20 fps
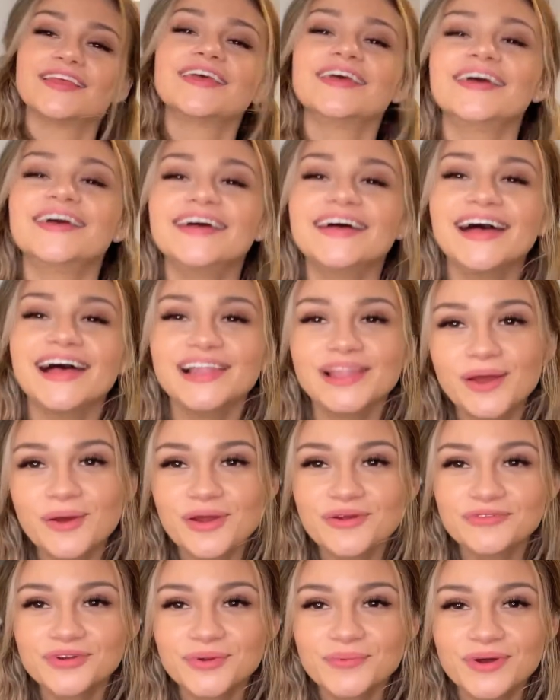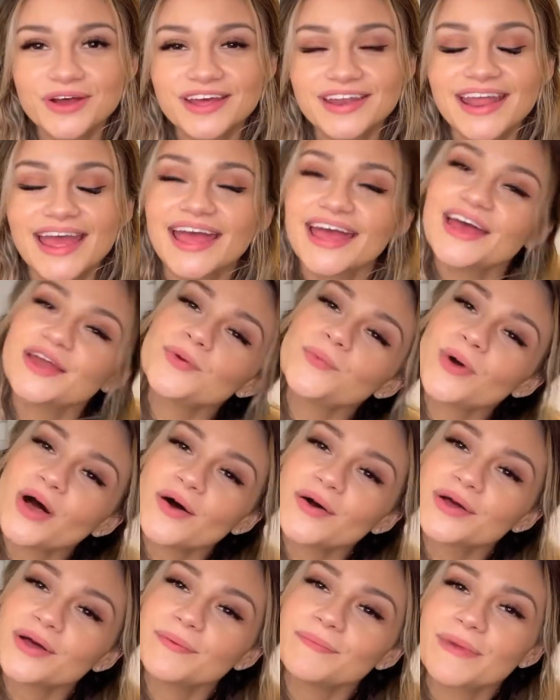Hello everyone and
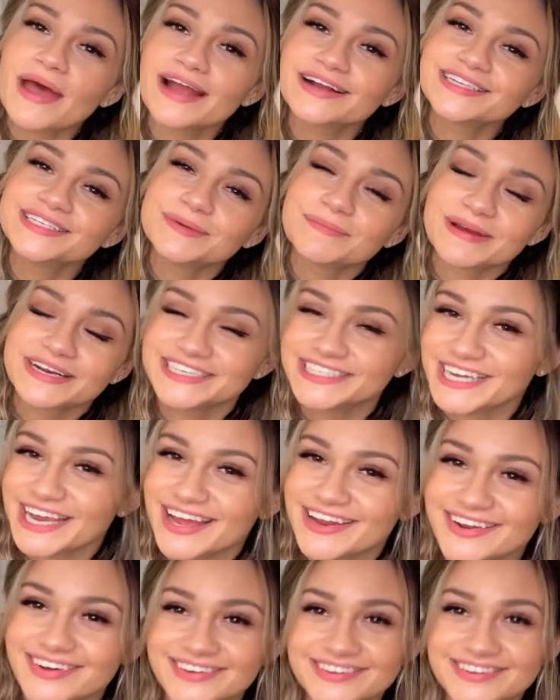welcome back to my channel.